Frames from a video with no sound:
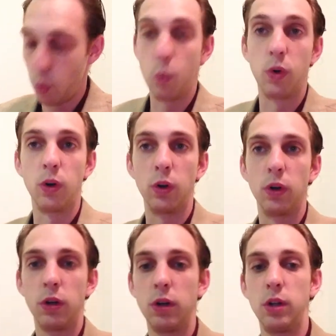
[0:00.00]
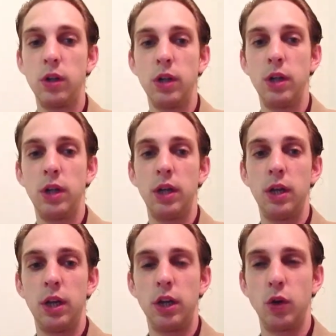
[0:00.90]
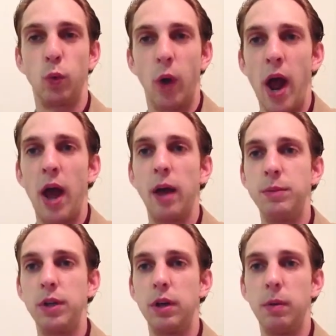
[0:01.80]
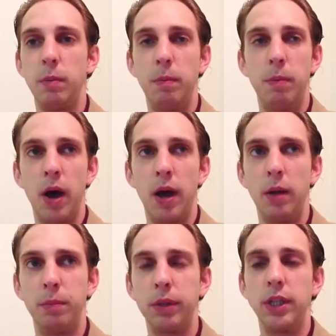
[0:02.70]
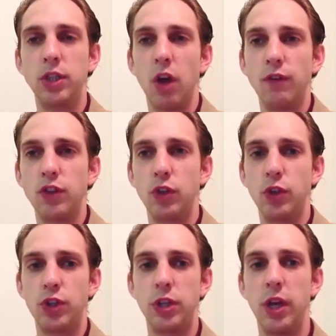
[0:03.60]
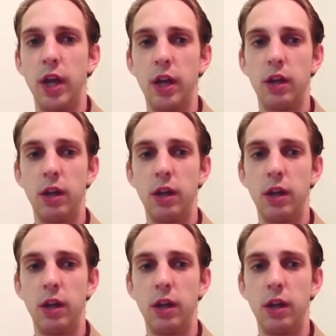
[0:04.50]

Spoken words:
were grabbed by police officers today